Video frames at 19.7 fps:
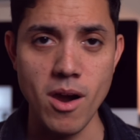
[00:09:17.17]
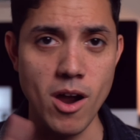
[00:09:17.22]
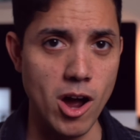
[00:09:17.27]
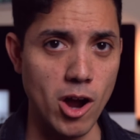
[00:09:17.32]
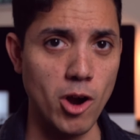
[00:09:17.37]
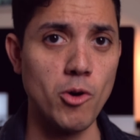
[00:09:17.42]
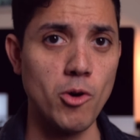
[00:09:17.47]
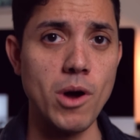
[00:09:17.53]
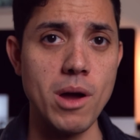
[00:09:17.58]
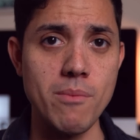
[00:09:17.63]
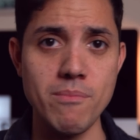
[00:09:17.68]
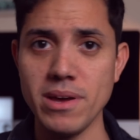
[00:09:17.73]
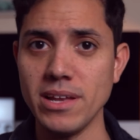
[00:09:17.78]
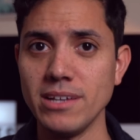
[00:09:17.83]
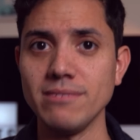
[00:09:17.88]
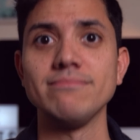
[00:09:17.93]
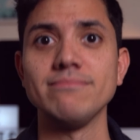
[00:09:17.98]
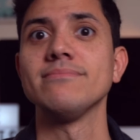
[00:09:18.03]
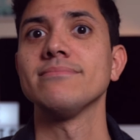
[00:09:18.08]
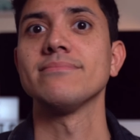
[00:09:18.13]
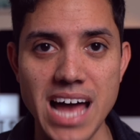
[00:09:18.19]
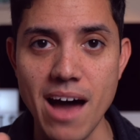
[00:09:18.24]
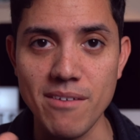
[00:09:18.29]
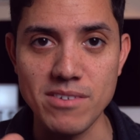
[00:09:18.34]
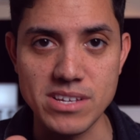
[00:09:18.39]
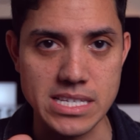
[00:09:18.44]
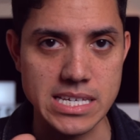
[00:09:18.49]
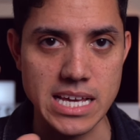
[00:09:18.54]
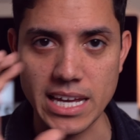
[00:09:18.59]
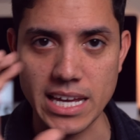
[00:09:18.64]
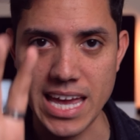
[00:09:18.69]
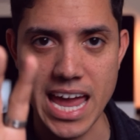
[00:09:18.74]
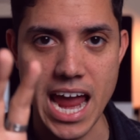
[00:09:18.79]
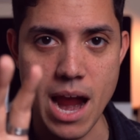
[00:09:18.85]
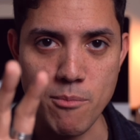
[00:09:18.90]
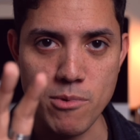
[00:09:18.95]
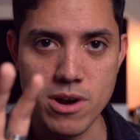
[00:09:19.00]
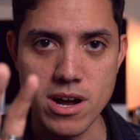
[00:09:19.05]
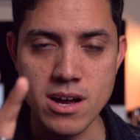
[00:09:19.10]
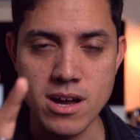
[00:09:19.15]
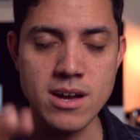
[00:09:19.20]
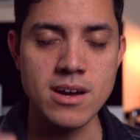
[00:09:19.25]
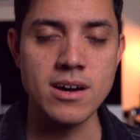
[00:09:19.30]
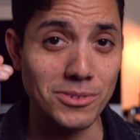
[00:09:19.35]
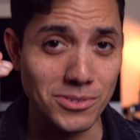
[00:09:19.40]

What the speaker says: Equipment, obviously a camera.